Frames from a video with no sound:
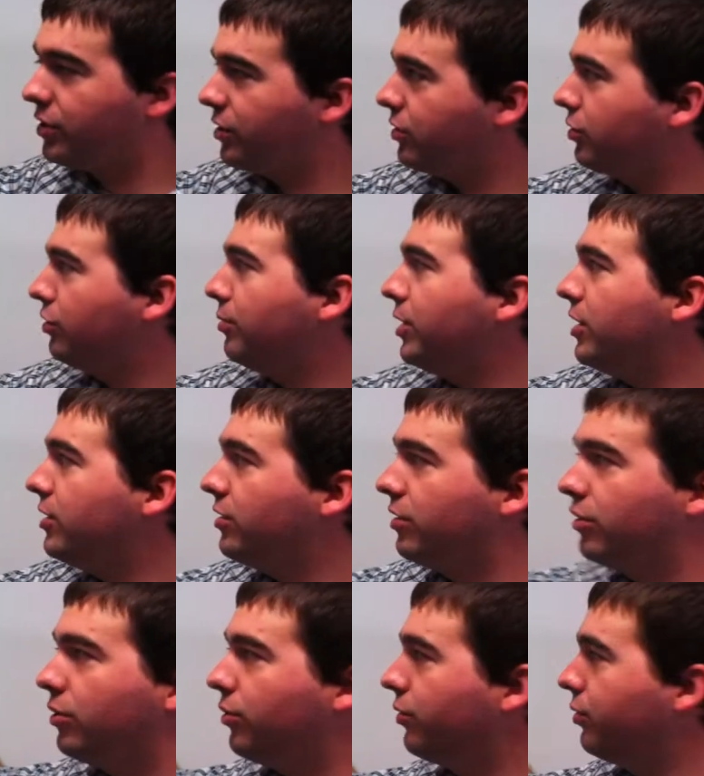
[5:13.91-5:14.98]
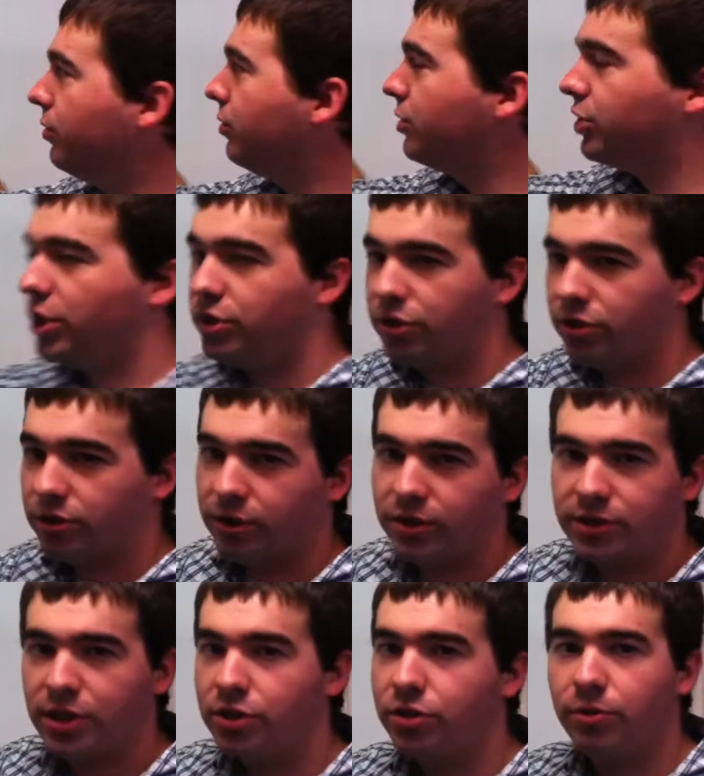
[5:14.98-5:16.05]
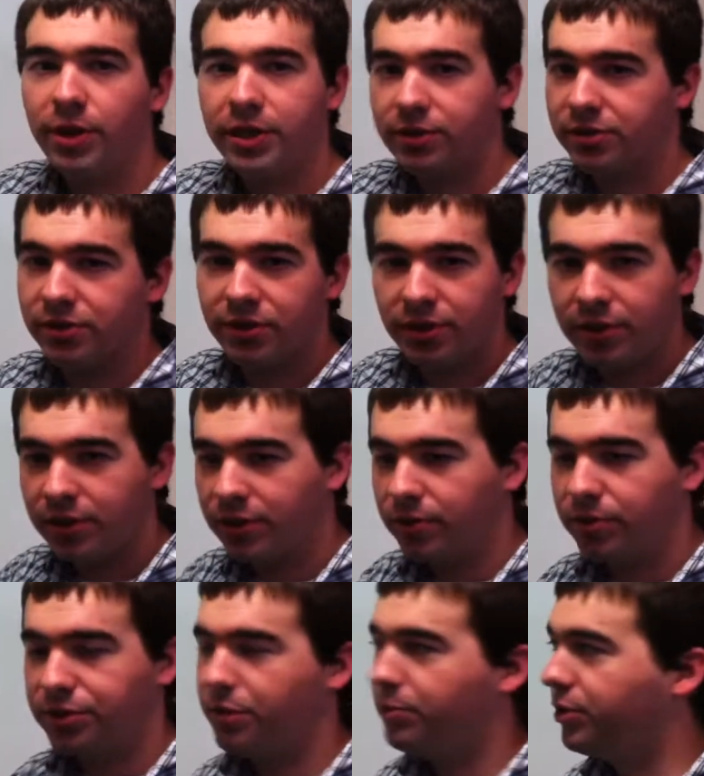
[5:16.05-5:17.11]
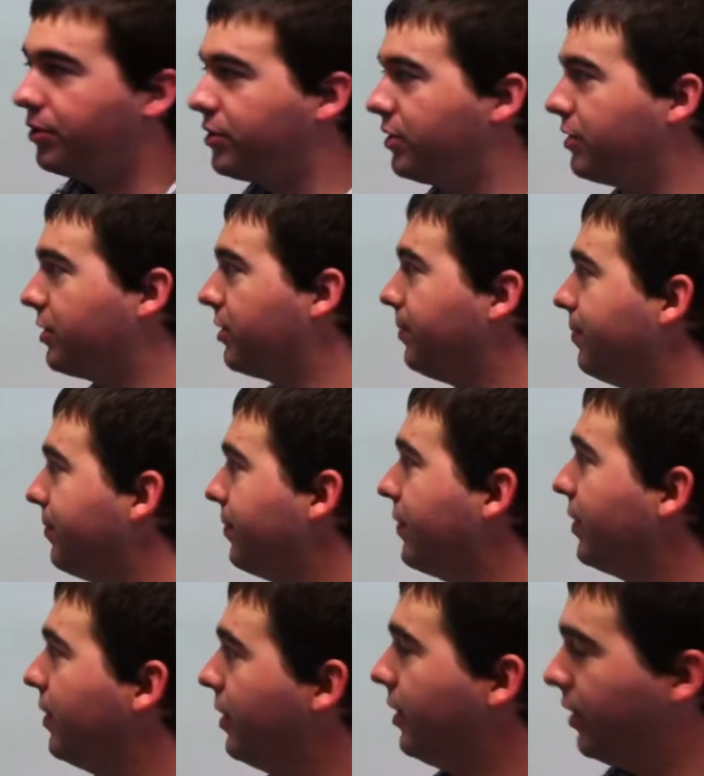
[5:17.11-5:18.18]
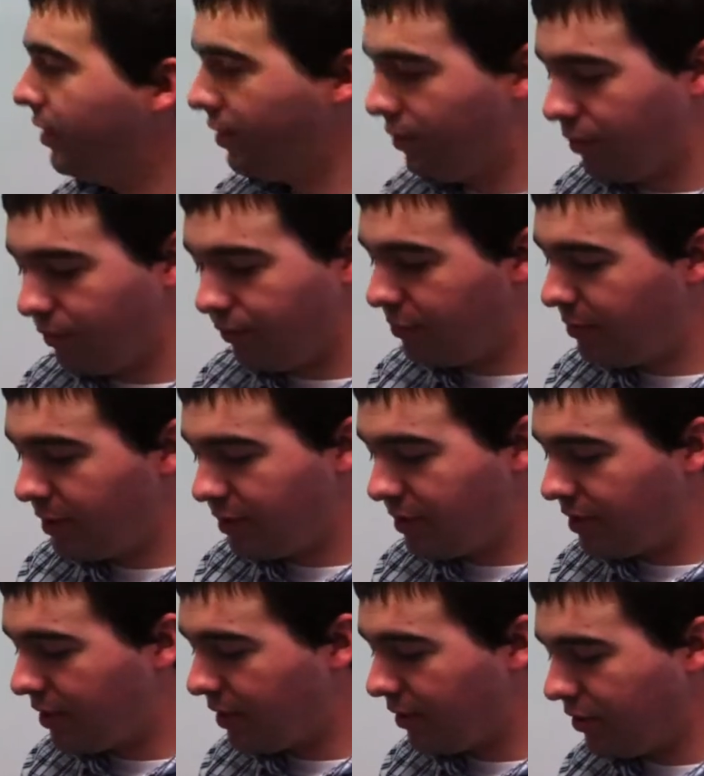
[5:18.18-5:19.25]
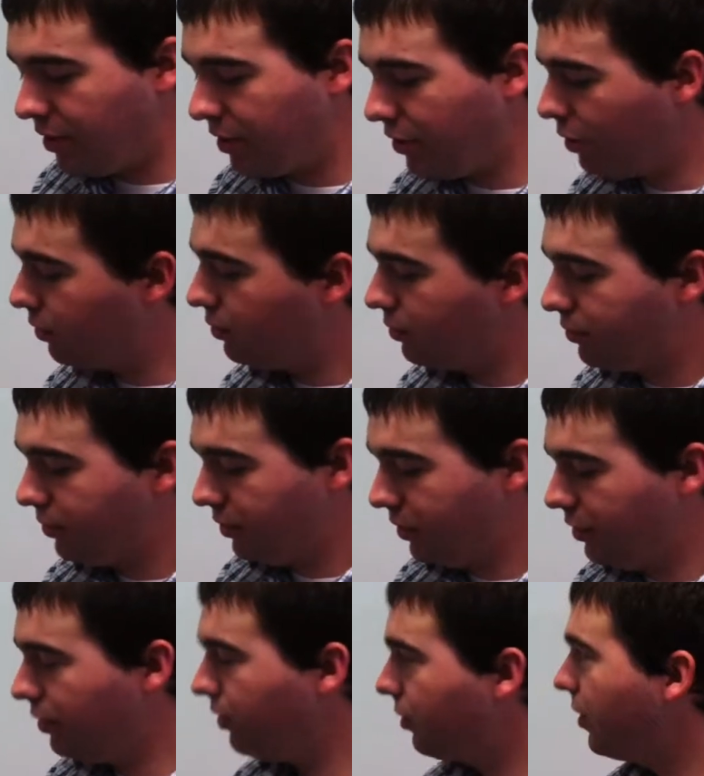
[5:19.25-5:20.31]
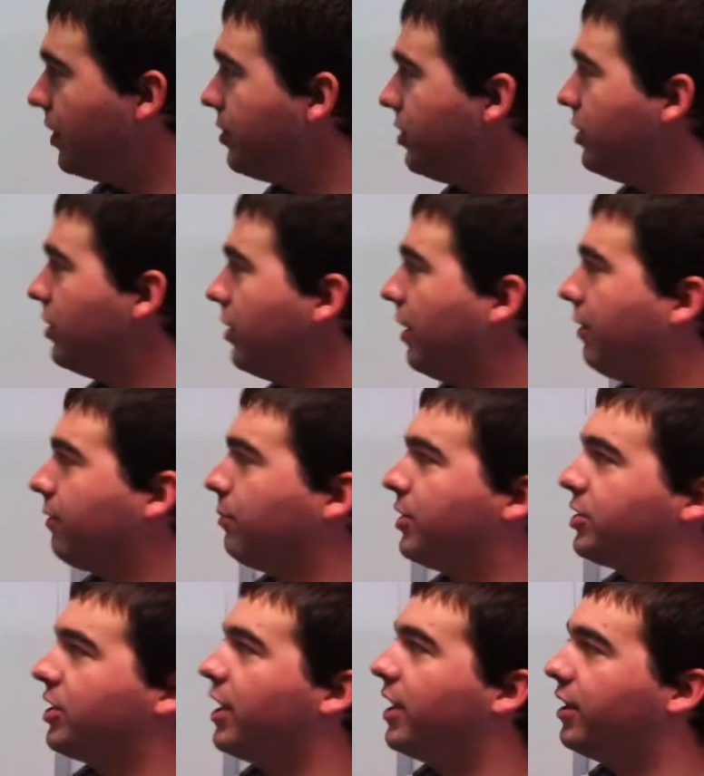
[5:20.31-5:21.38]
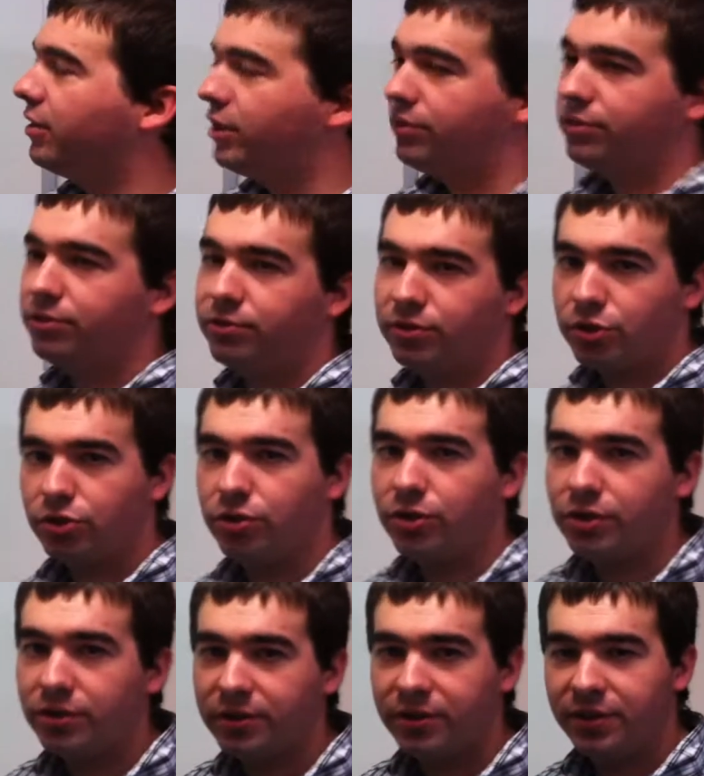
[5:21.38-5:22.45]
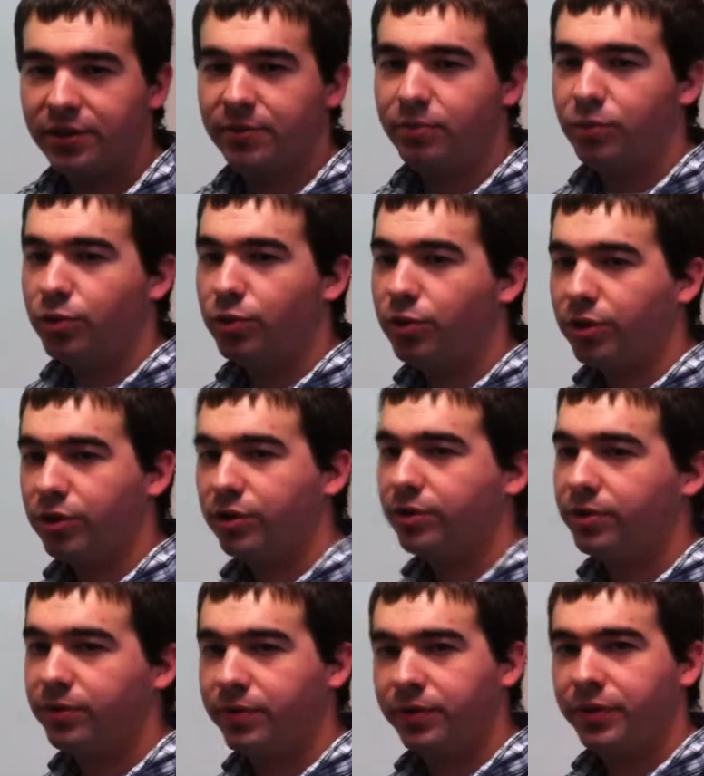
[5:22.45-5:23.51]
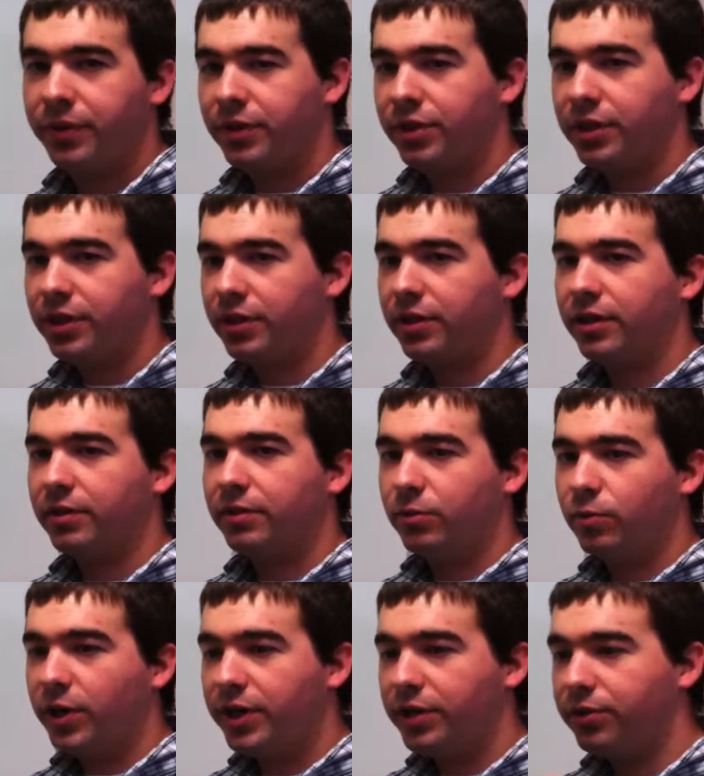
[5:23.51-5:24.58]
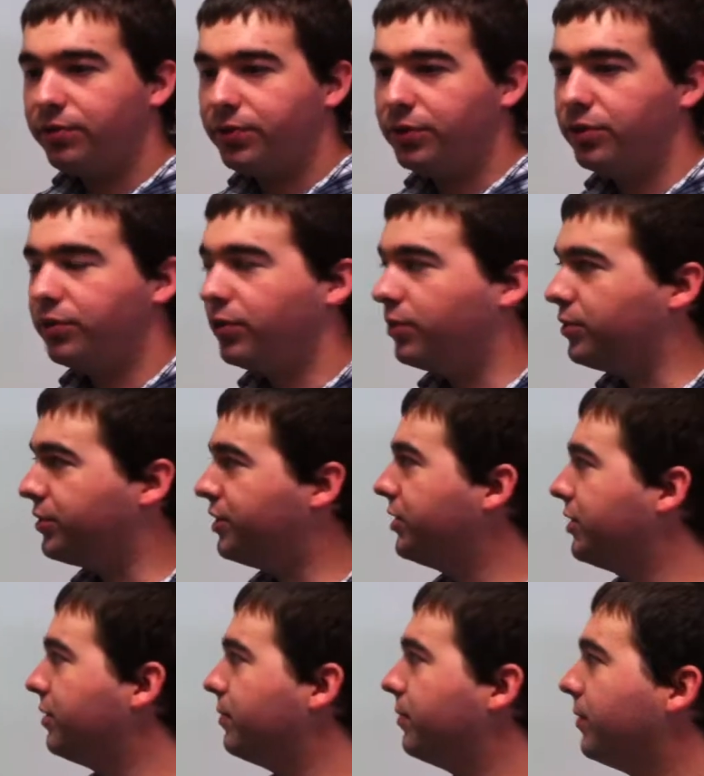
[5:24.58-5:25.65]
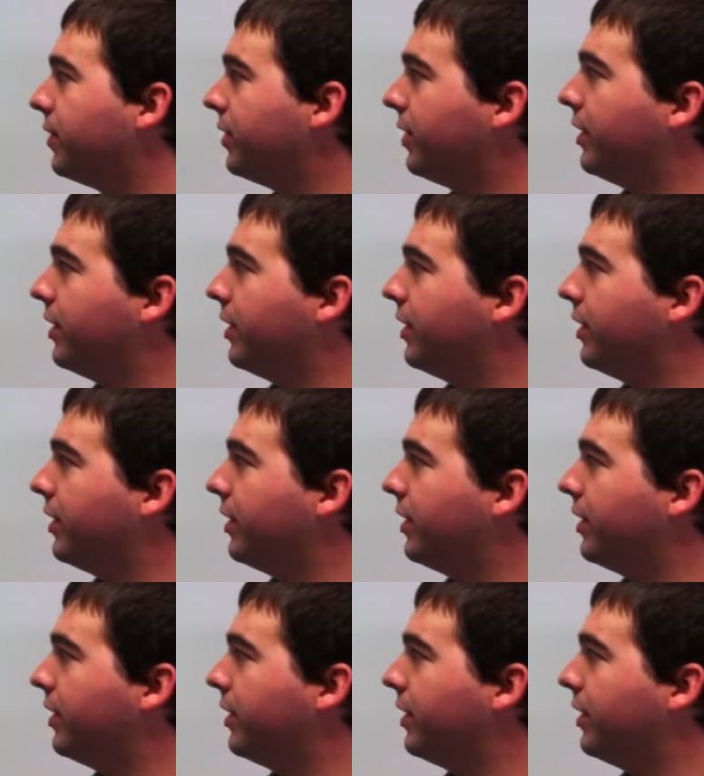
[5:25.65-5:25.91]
it's extremely easy to go through and change it to CentOS or some other system, or FreeBSD. You can go crazy. You have a much higher level of control, you get a wider view of the whole system,